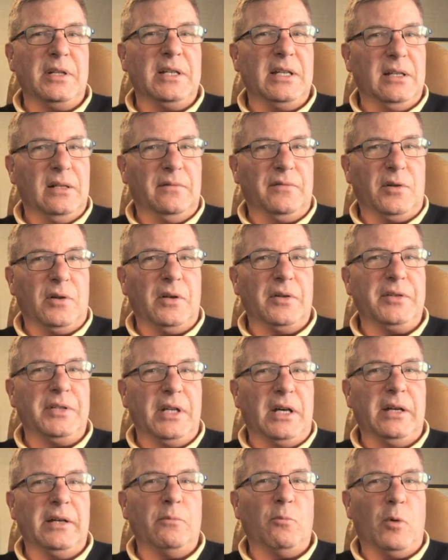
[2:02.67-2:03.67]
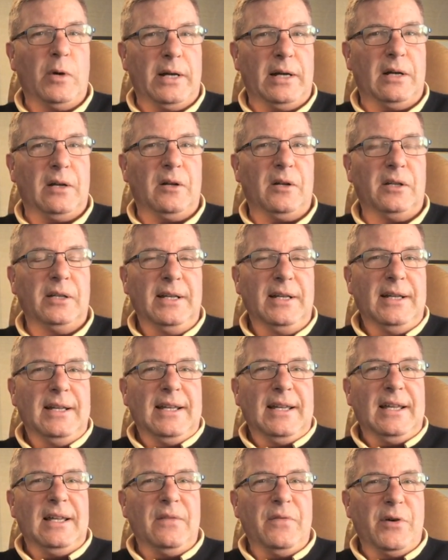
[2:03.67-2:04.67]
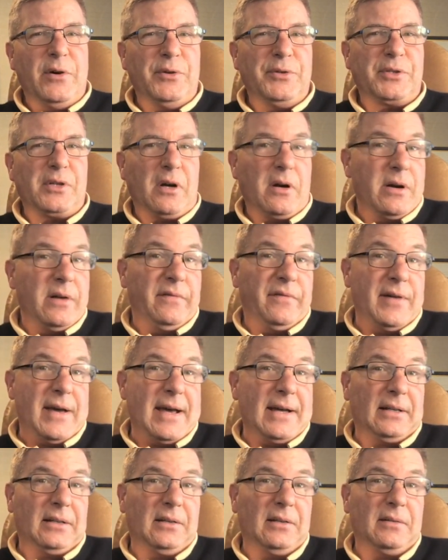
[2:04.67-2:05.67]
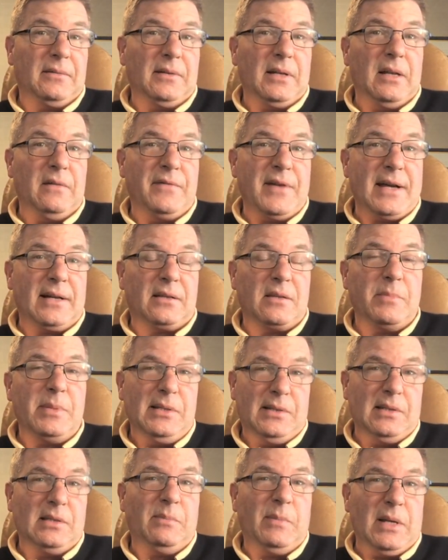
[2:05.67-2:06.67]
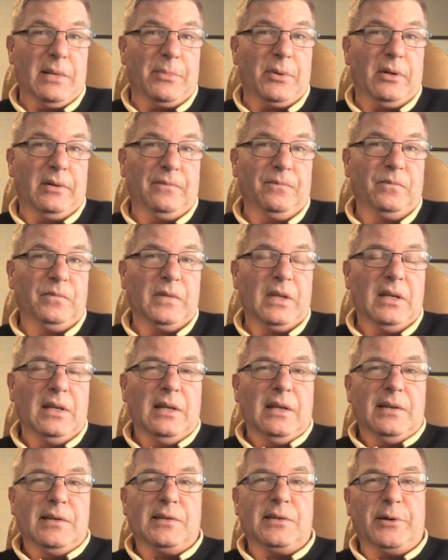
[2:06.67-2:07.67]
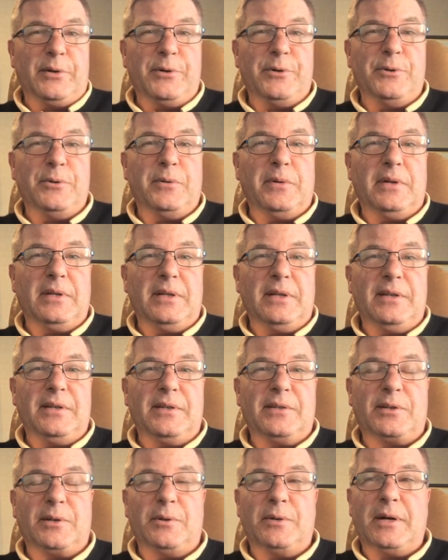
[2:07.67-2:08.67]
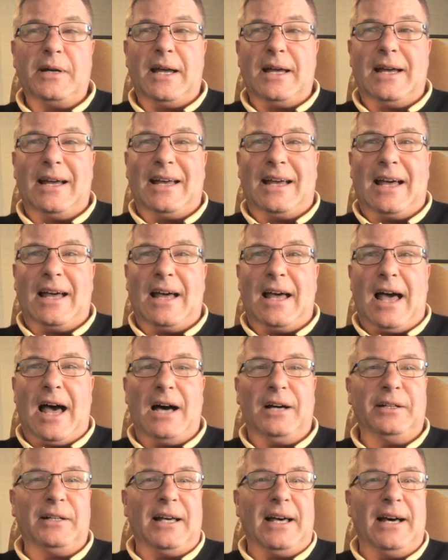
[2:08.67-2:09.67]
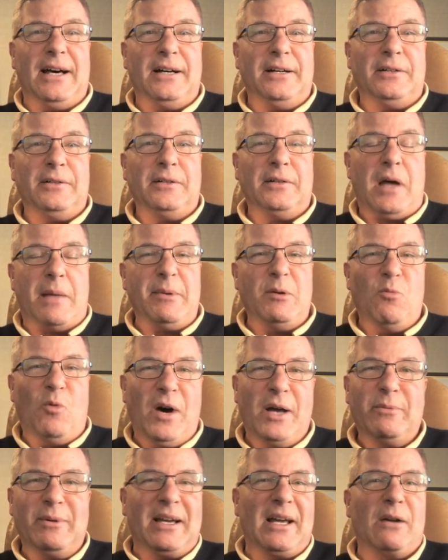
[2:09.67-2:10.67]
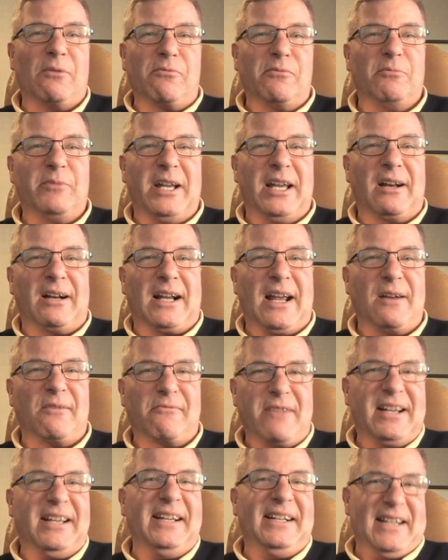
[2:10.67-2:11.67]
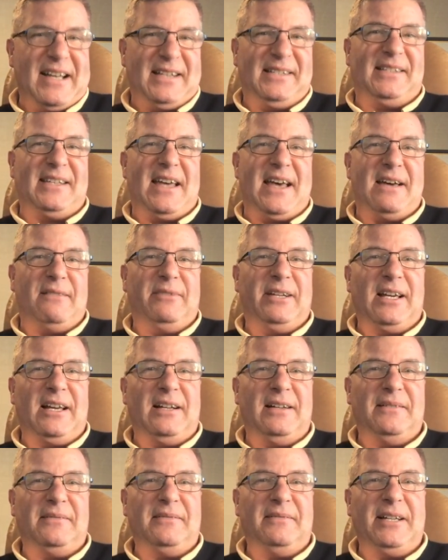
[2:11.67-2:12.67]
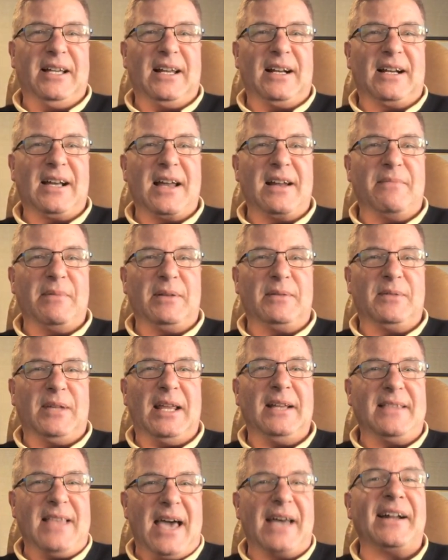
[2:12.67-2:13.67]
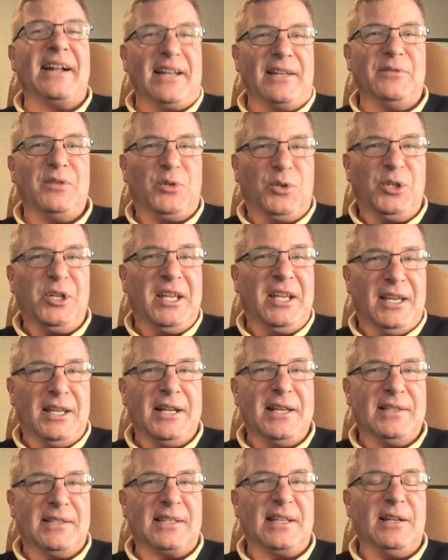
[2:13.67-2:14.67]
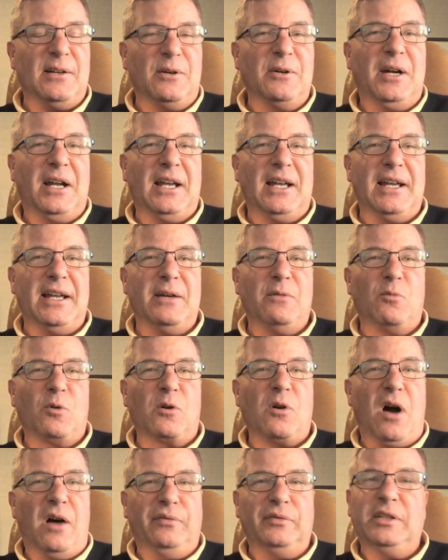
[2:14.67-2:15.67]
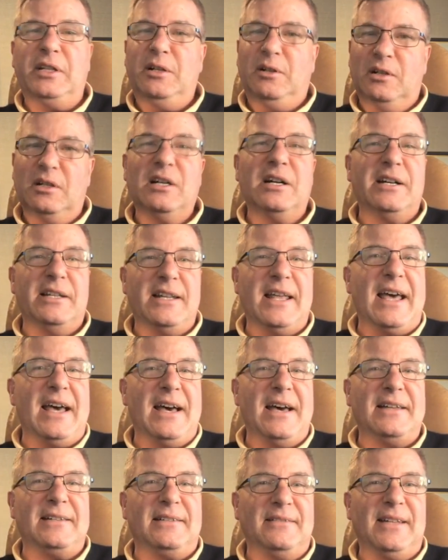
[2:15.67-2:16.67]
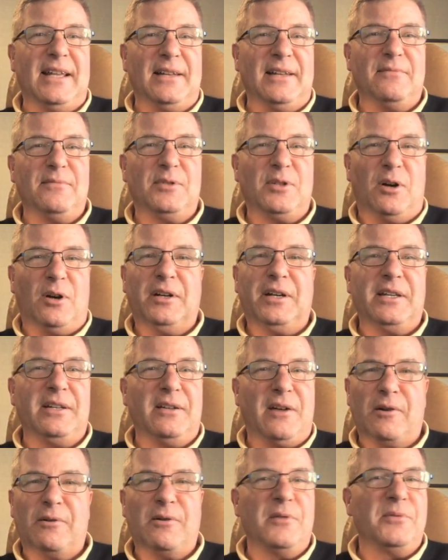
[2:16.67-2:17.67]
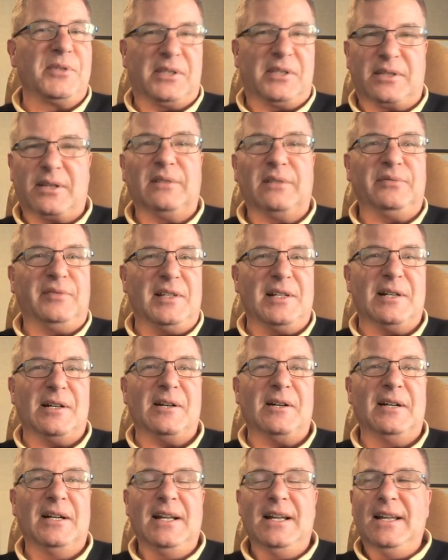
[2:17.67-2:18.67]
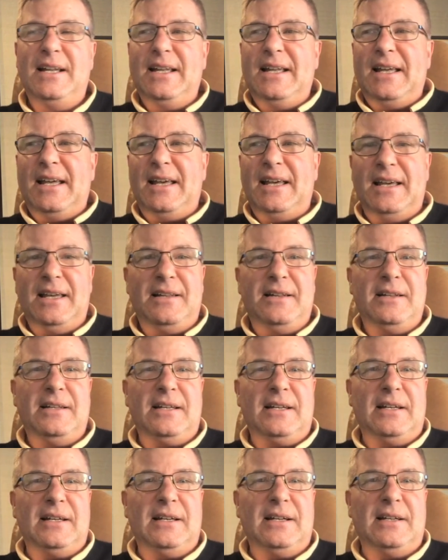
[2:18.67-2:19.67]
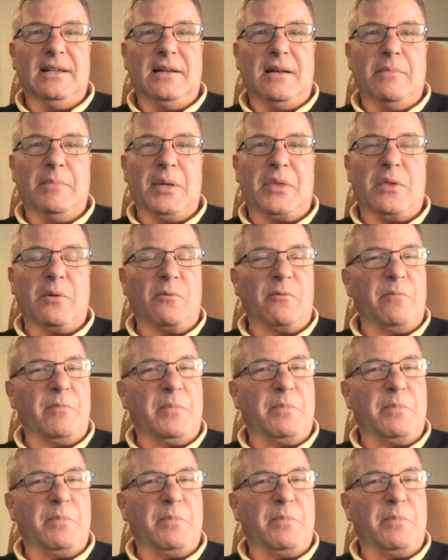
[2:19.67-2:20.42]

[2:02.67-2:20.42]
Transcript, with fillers: data vault done well, and those are in fact the business people. Yeah. So how I mean, one, we gotta kind of recognize that. We gotta kind of take that on the chin and say, okay, we're awfully good at talking our own stuff here, yeah, and but the